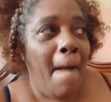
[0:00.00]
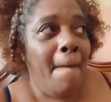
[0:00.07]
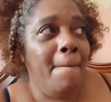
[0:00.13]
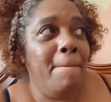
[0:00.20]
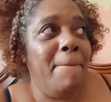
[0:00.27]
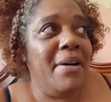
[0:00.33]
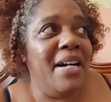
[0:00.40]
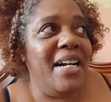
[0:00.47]

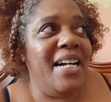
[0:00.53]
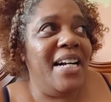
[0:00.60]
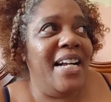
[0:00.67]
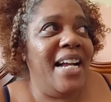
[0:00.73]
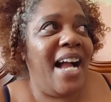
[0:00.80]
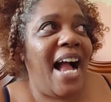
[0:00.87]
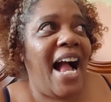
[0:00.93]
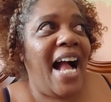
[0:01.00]

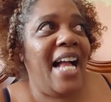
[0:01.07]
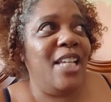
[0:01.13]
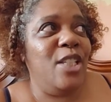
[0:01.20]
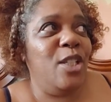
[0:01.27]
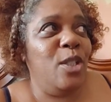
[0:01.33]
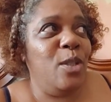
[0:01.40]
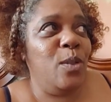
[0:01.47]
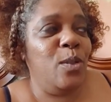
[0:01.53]
but I
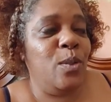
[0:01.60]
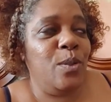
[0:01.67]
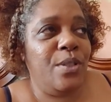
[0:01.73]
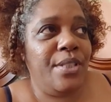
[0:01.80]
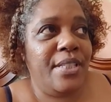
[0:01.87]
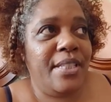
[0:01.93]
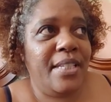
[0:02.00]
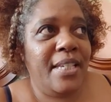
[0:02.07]

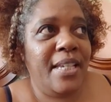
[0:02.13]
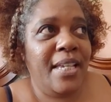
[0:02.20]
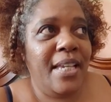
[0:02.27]
used